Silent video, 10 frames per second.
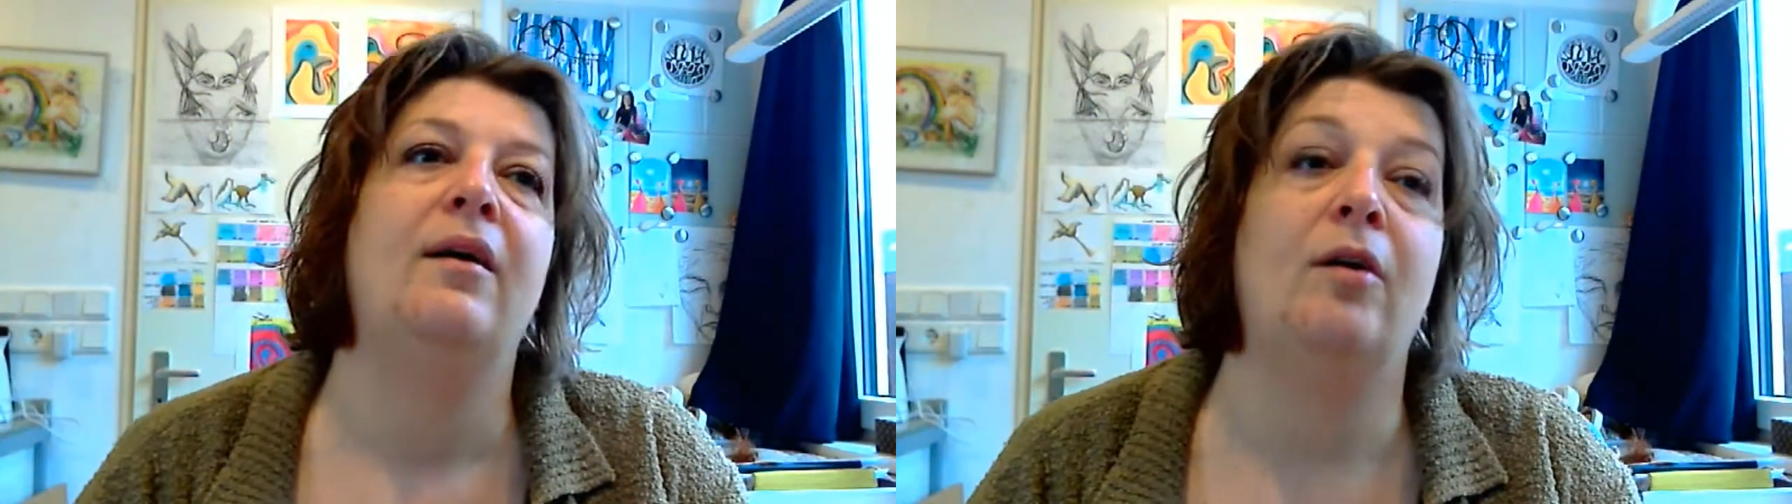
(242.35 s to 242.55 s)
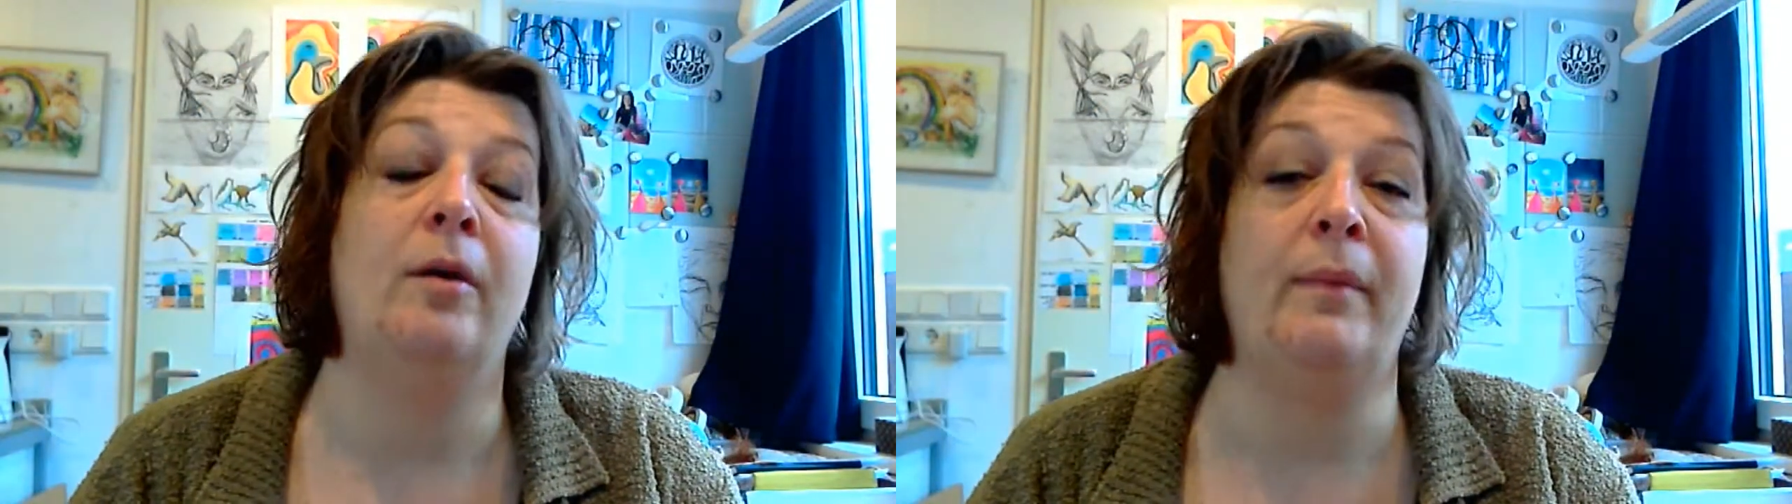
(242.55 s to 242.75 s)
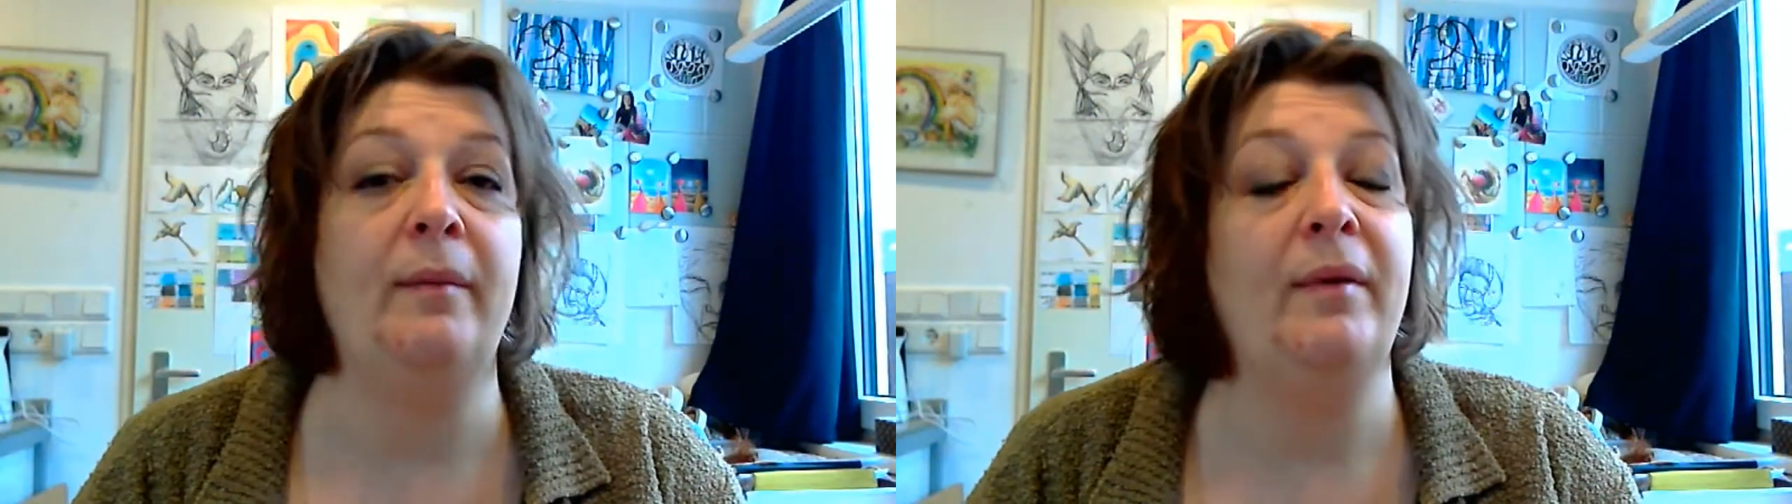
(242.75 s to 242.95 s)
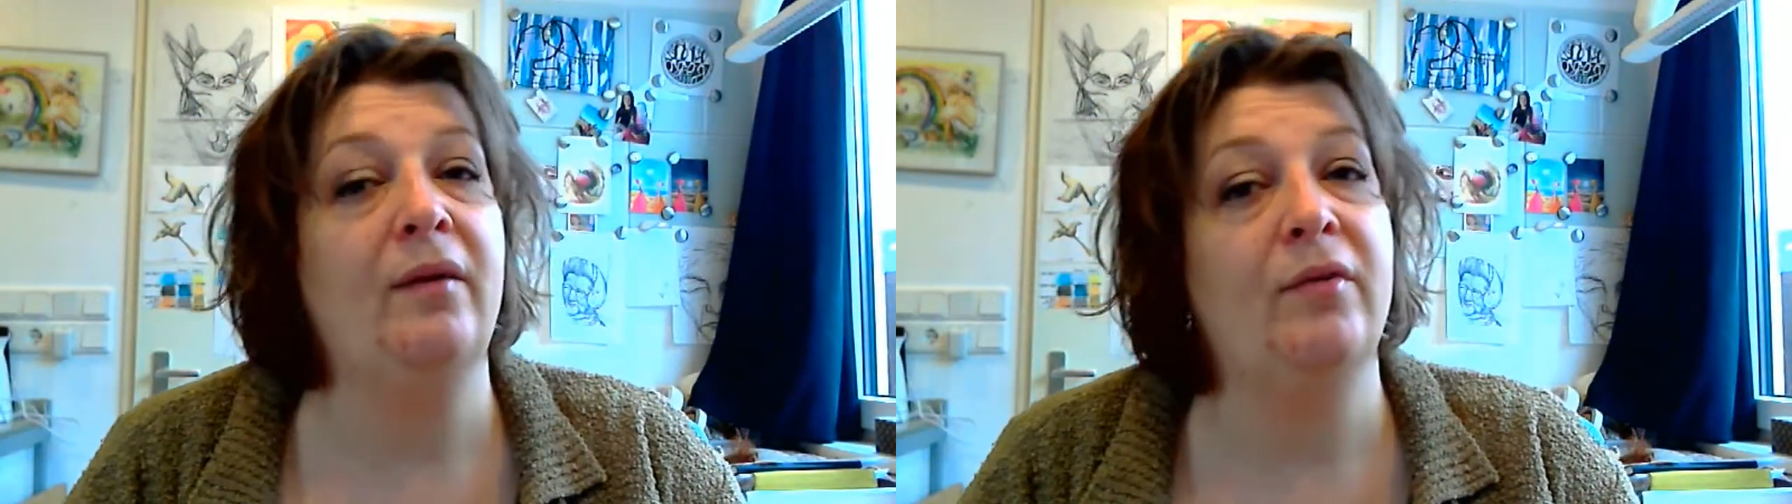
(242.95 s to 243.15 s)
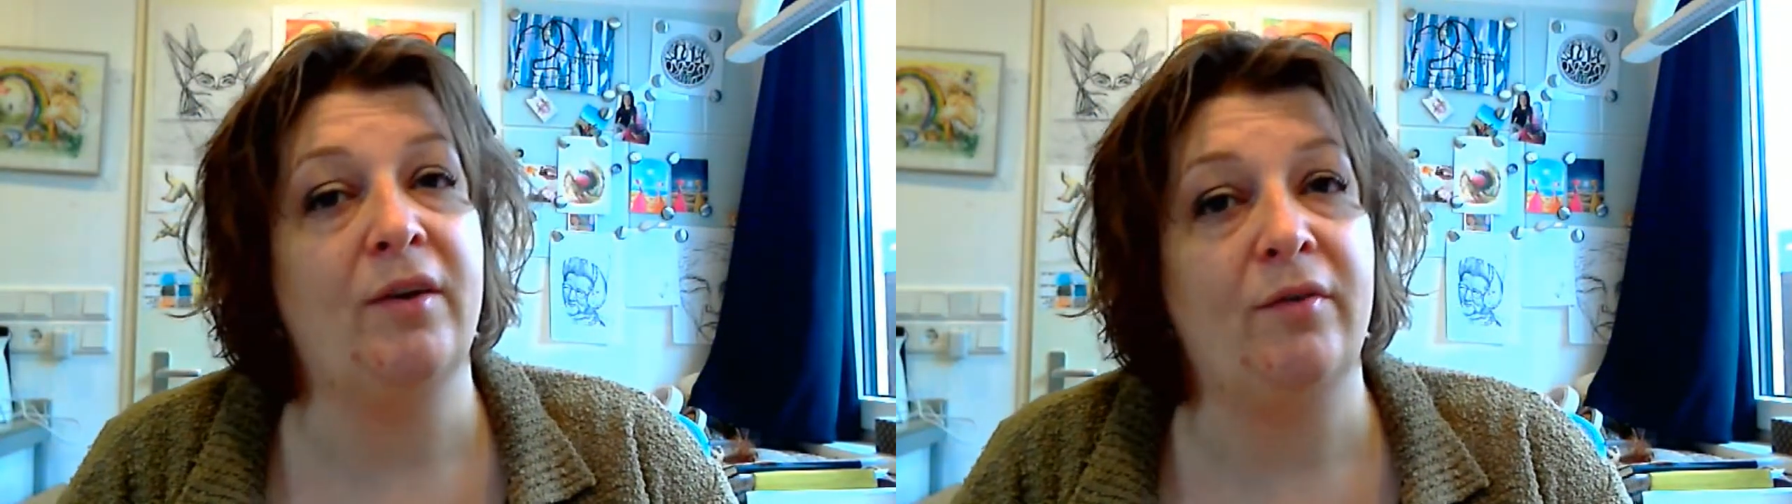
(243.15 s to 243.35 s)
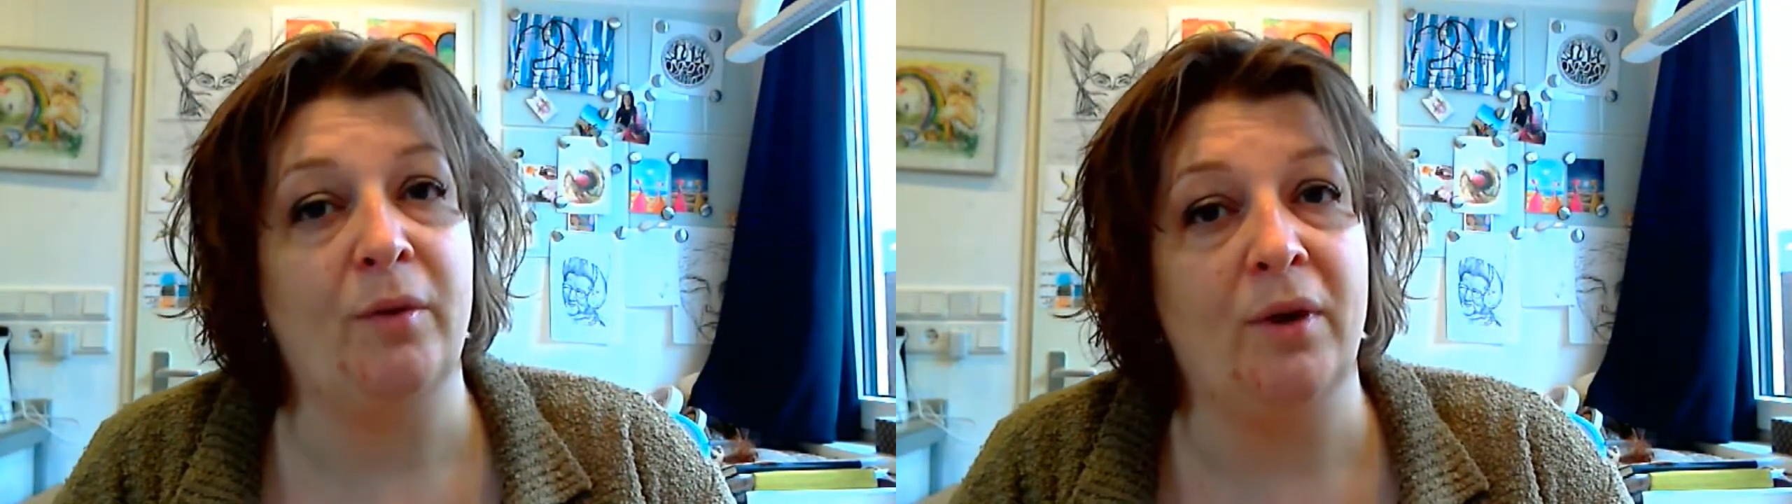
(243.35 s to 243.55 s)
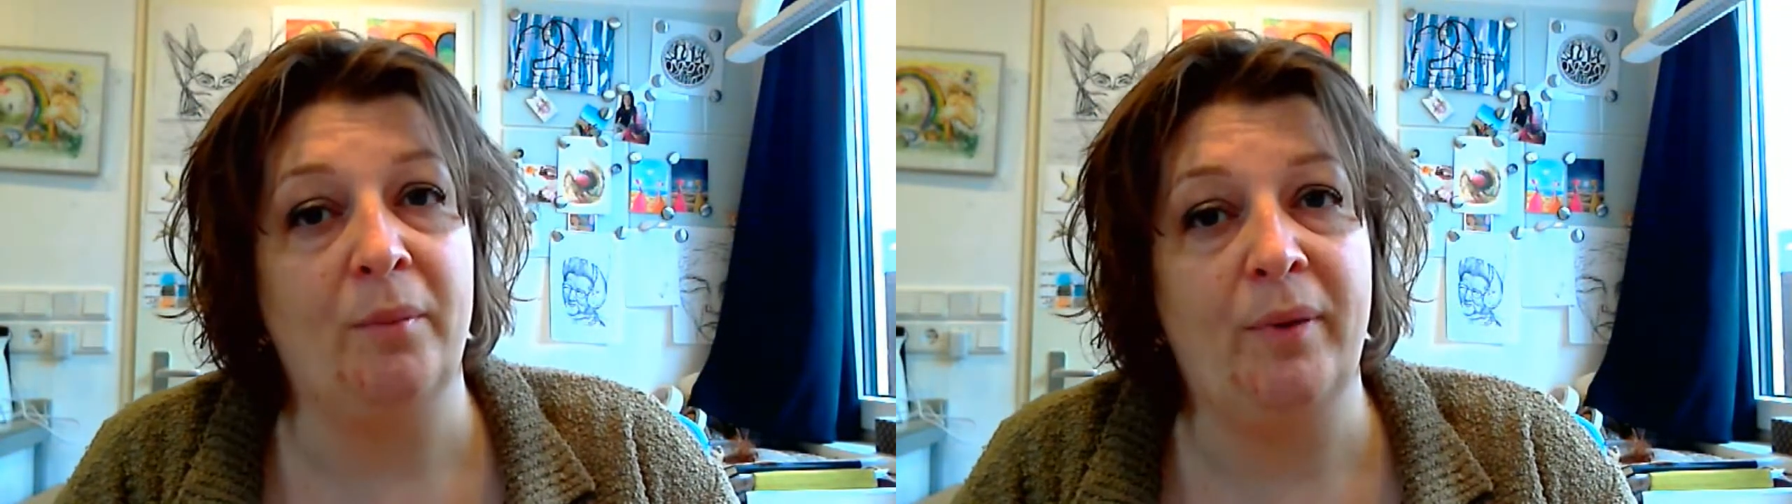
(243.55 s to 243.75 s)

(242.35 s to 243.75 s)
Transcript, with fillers: or maybe even if you want to